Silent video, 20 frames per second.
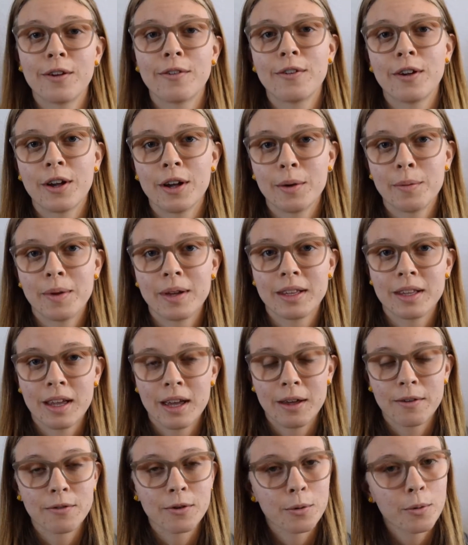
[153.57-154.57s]
very big
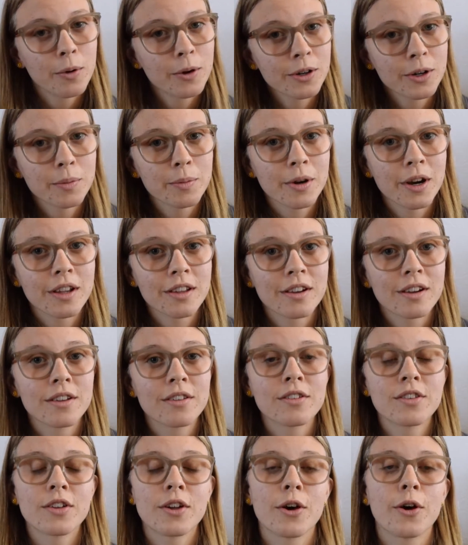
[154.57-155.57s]
day for Warner
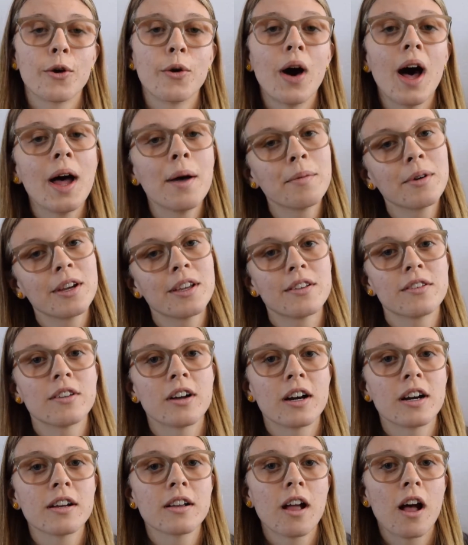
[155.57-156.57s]
Brothers, so I'm going to
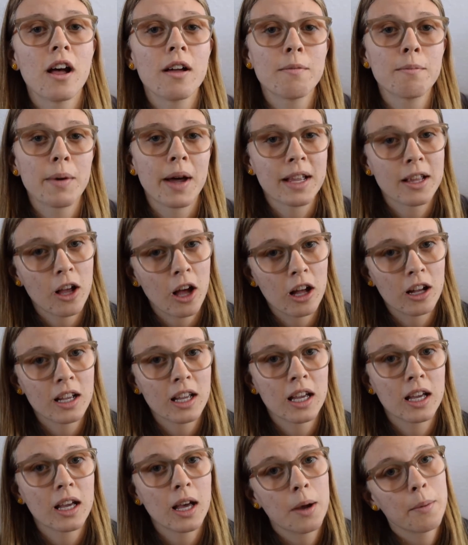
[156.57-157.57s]
start by
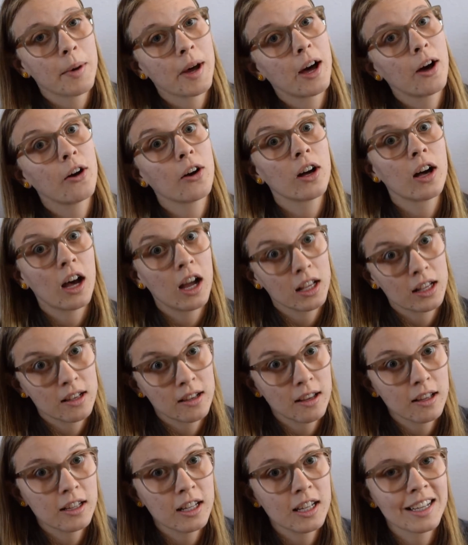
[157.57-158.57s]
talking about
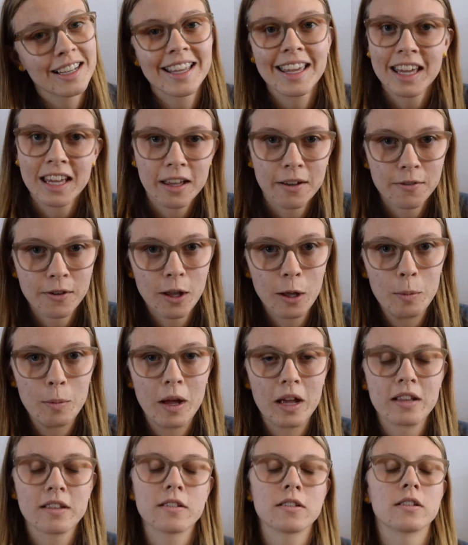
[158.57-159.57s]
Godzilla, King of All
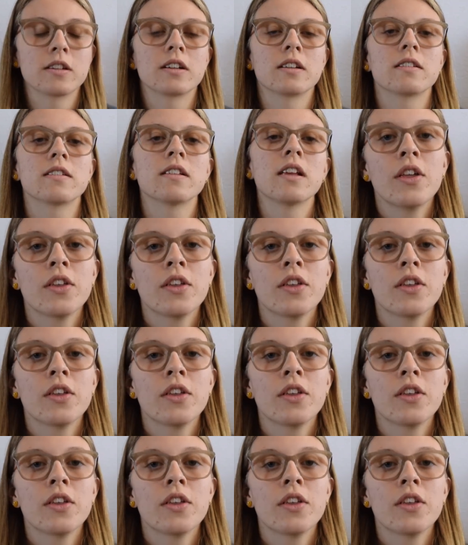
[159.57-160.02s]
Monsters.